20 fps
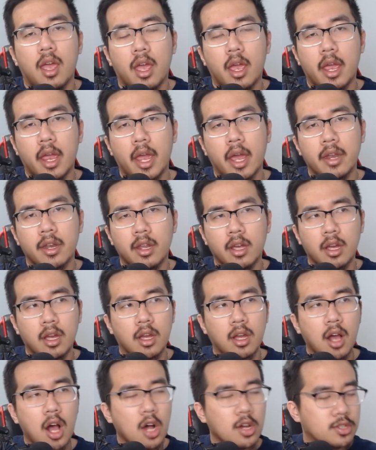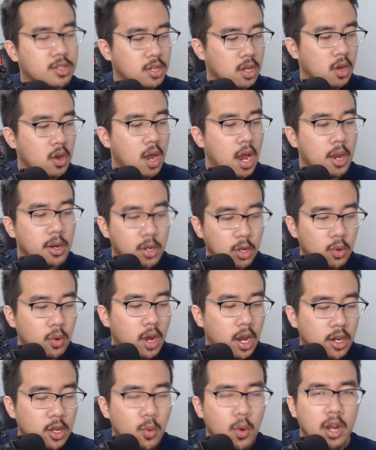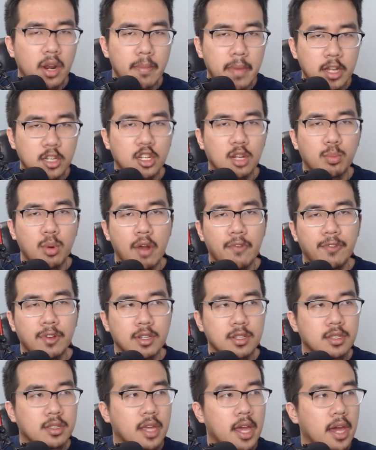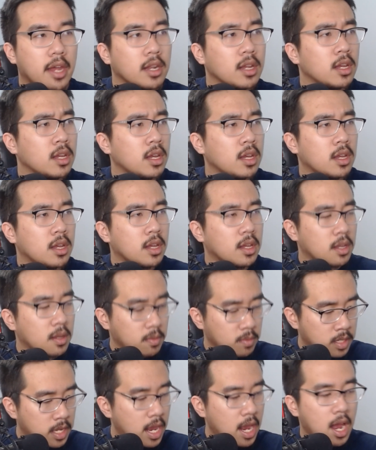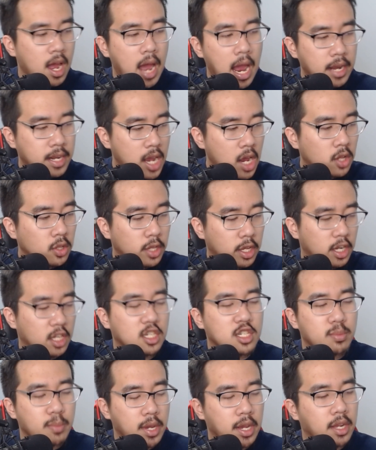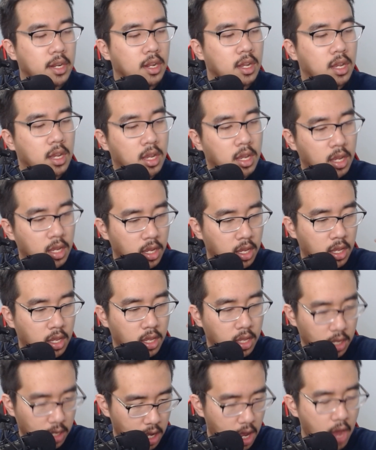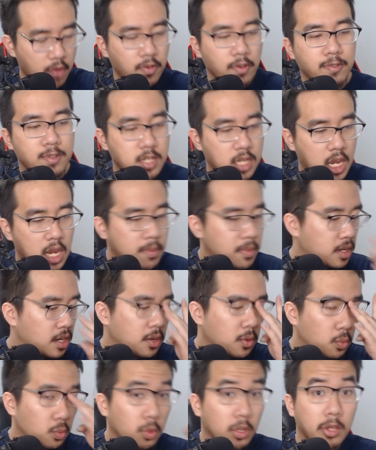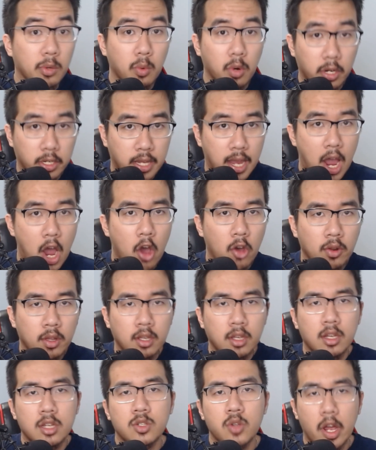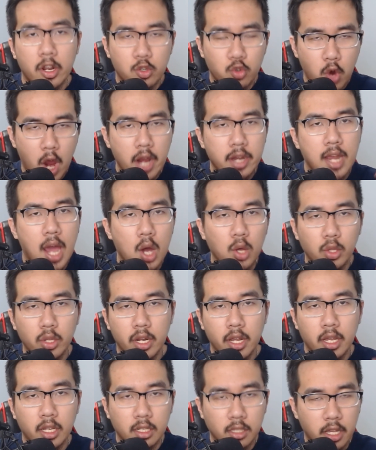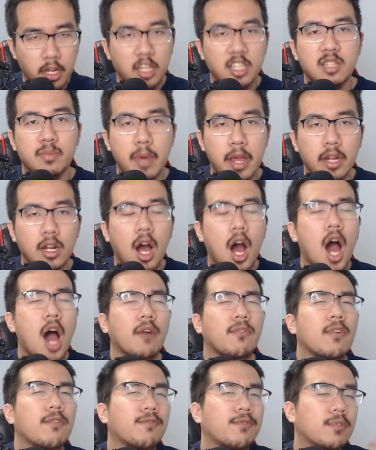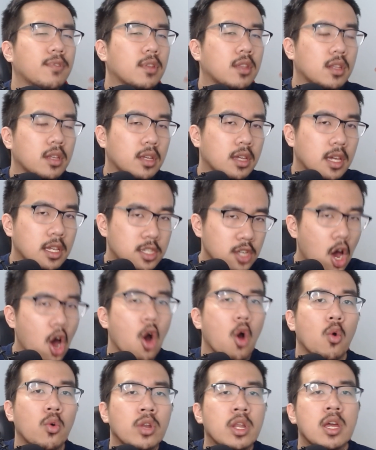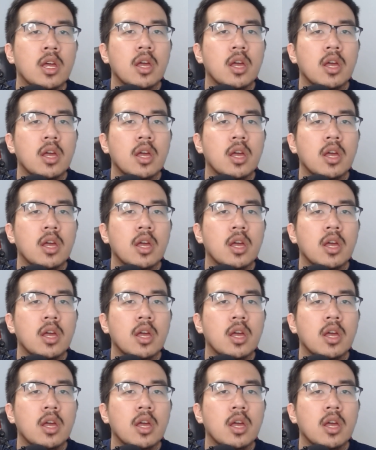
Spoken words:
And also, I do want to mention, preface that, I downloaded Linux Mint off of Steam. It didn't really work out, so I tried downloading Linux Mint off of its own,